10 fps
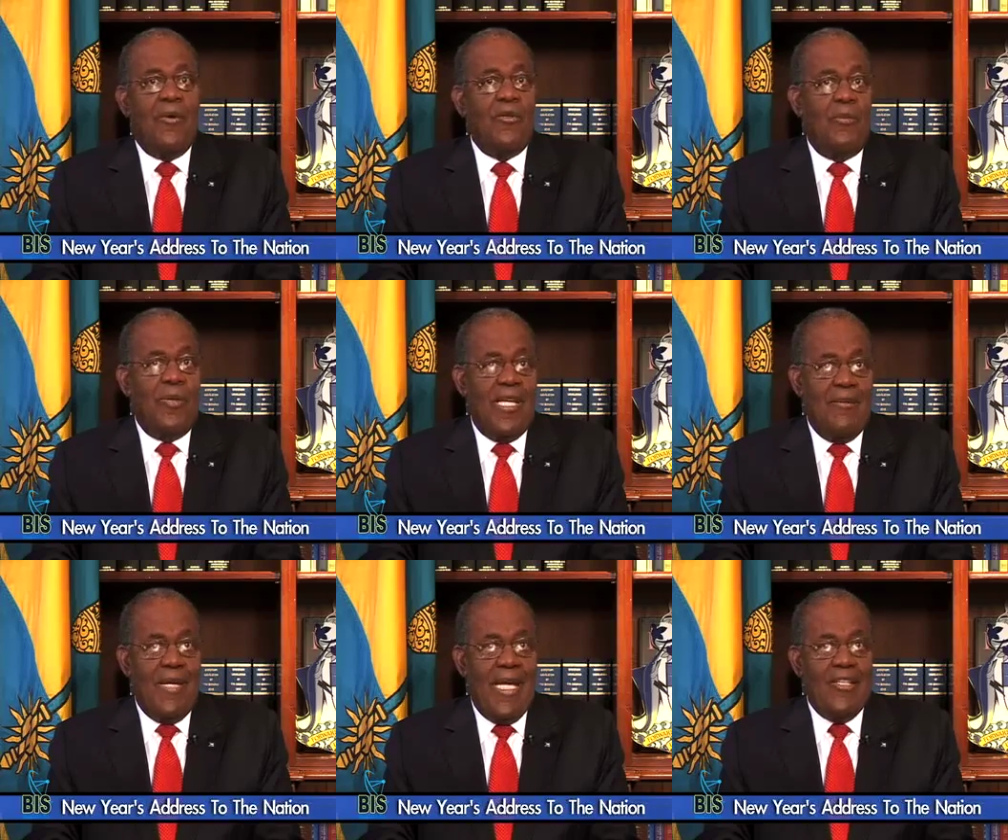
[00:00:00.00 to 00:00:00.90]
both the
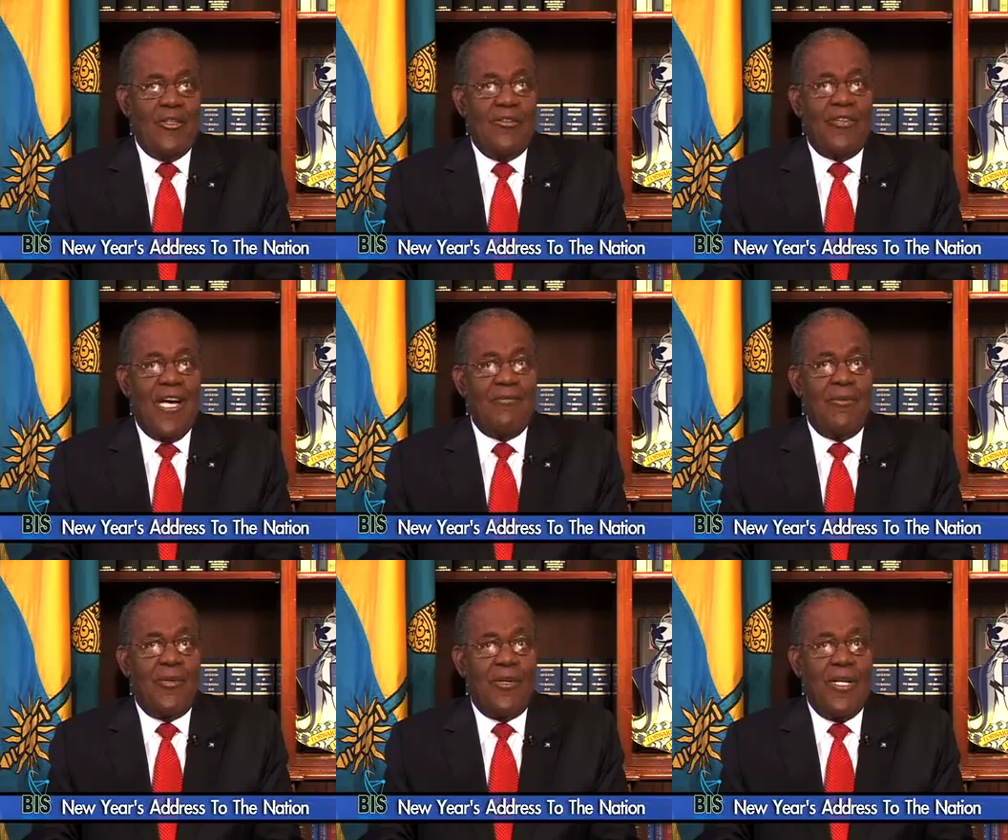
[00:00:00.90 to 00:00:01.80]
PMH and the Rand
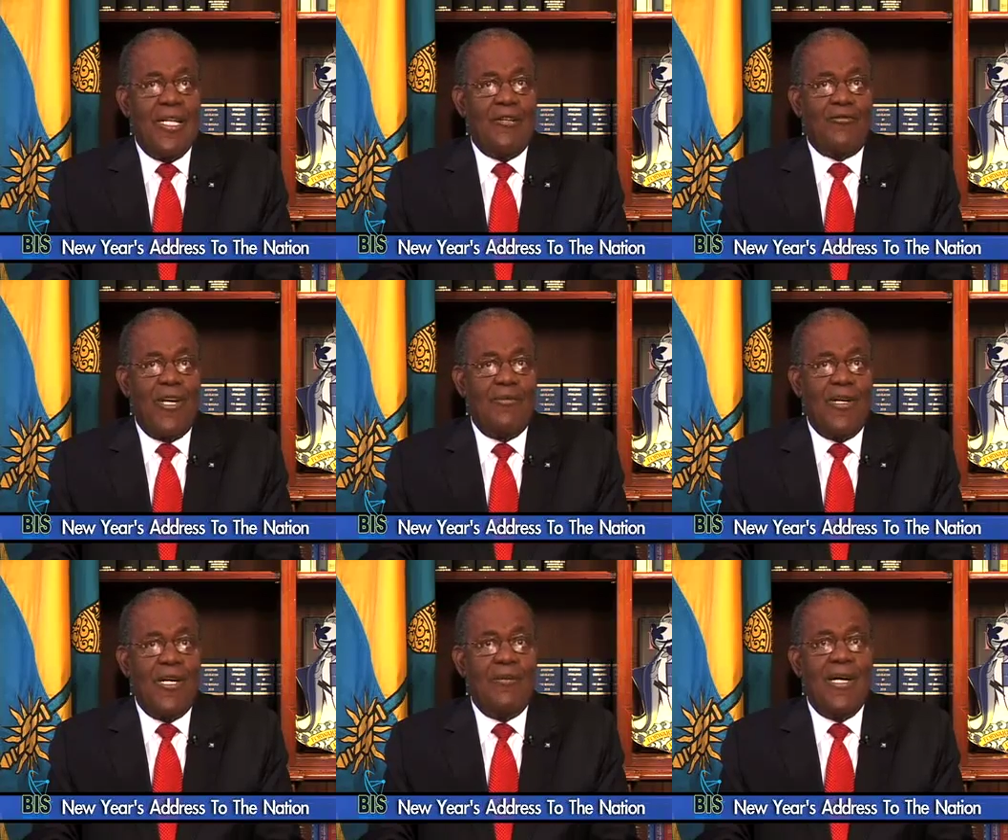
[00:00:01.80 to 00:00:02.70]
Memorial in Grand
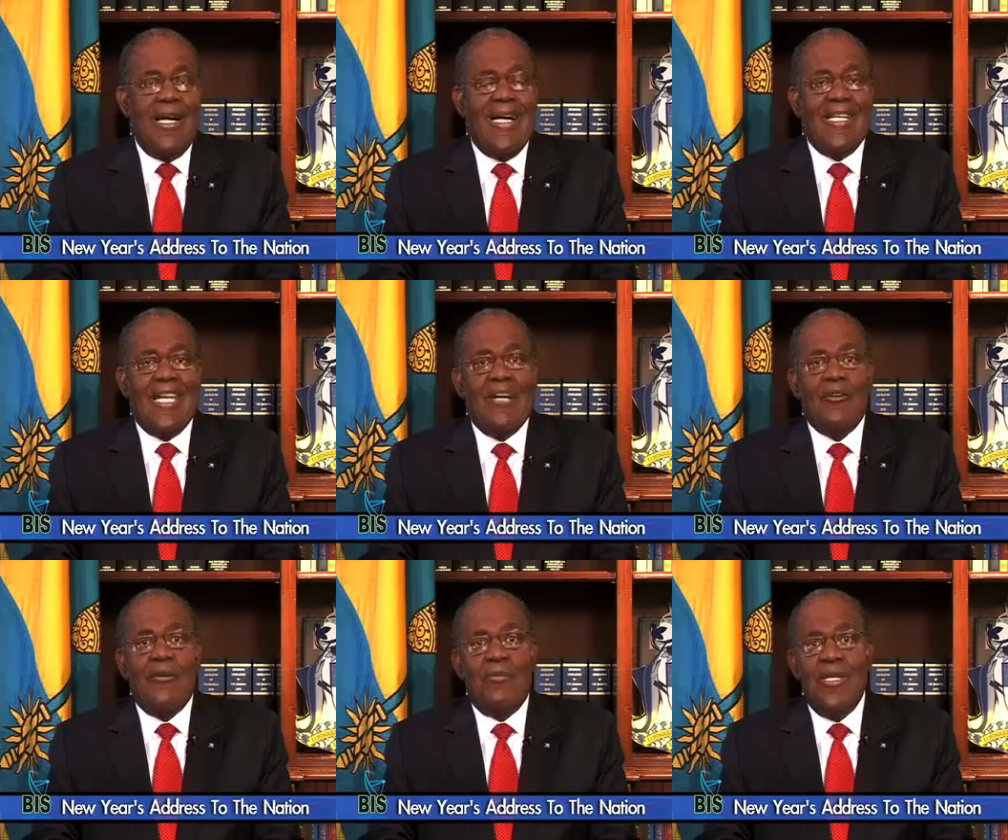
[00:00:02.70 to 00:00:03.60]
Bahama are now
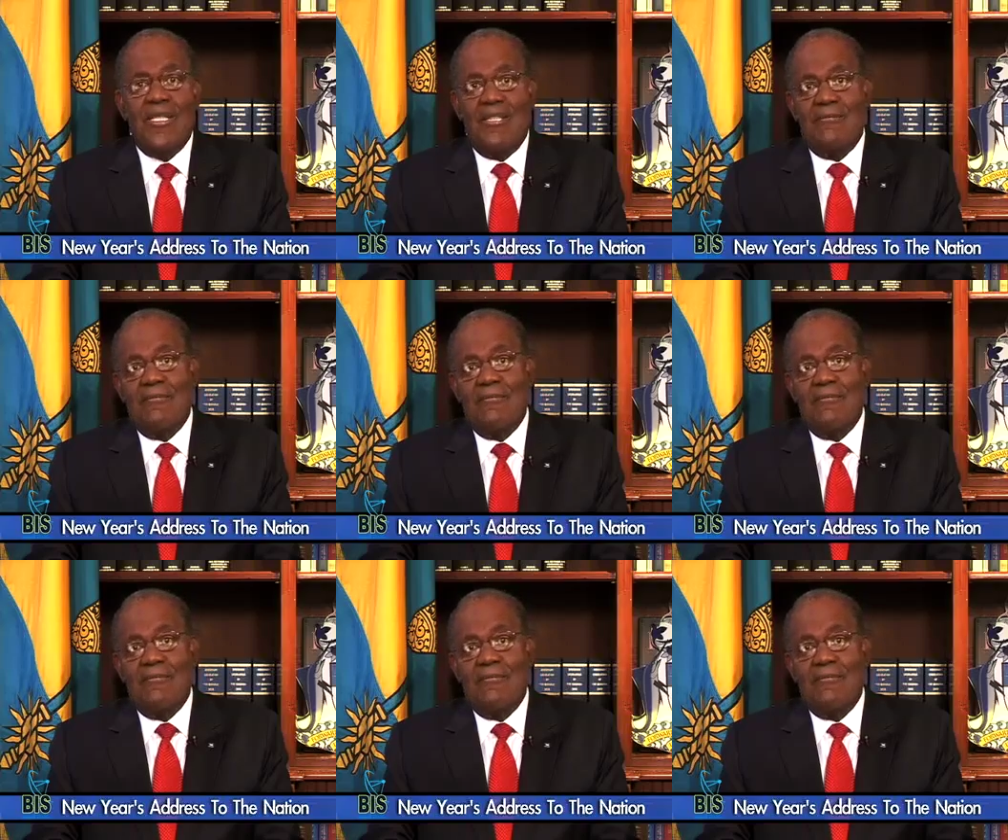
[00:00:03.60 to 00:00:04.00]
complete.